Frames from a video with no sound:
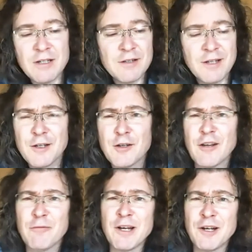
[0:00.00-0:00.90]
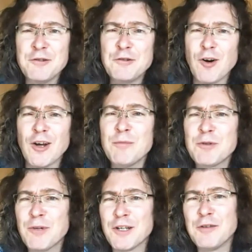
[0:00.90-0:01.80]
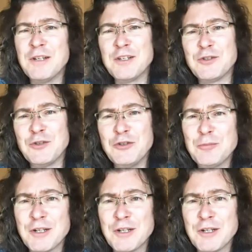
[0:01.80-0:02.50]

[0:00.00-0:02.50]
to say I don't have my own gripes, my own issues,